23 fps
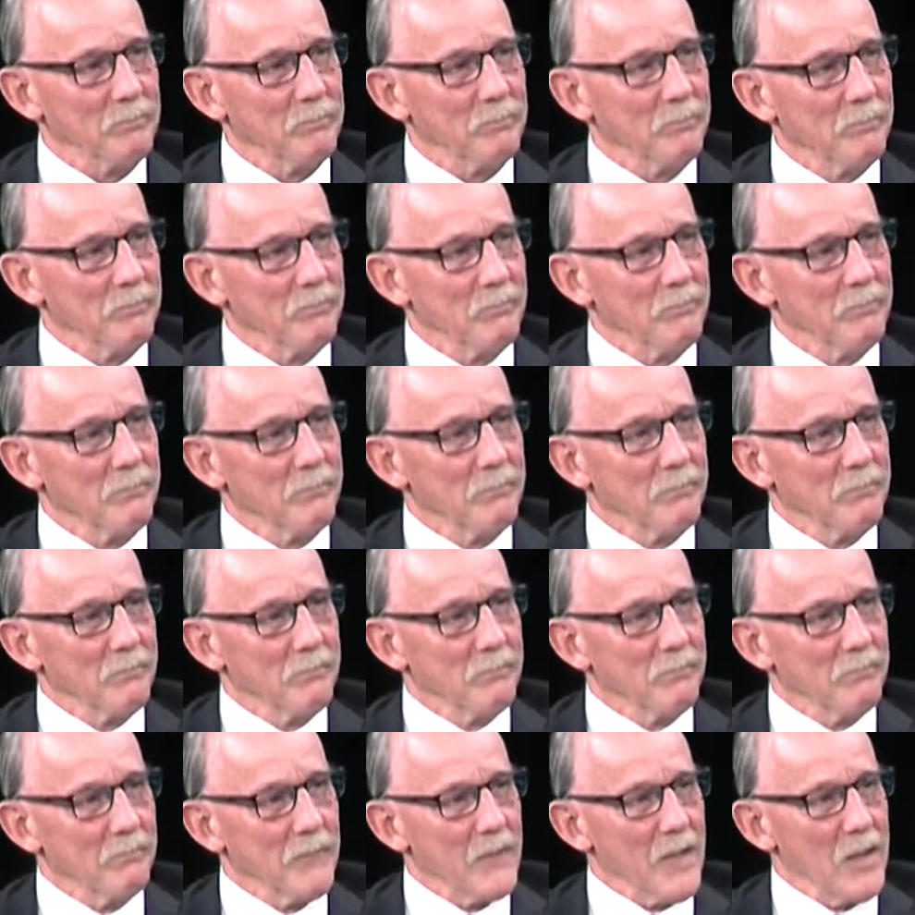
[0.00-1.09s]
I
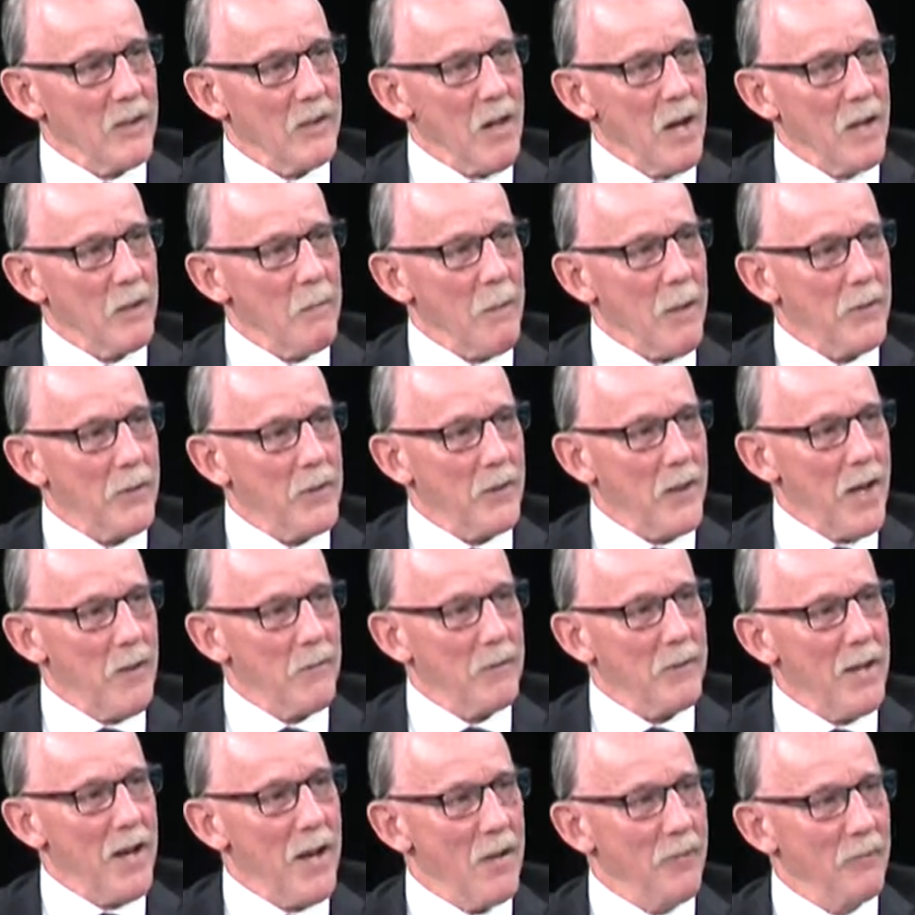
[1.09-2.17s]
talked about the
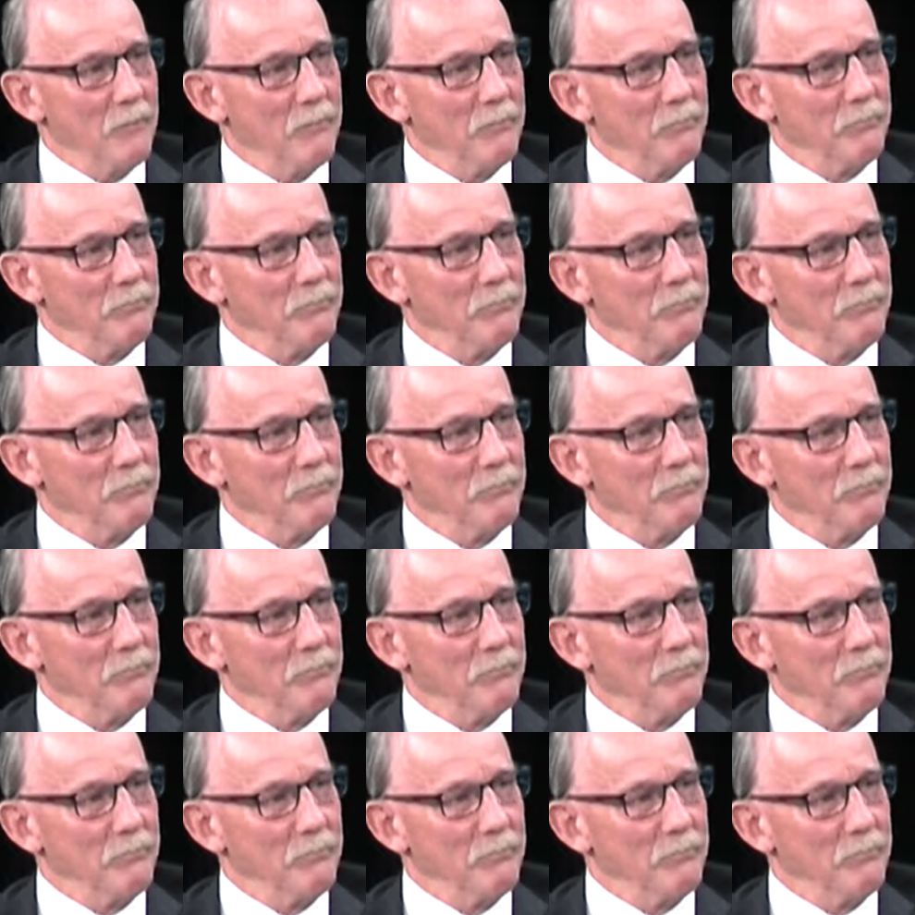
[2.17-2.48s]
downtown.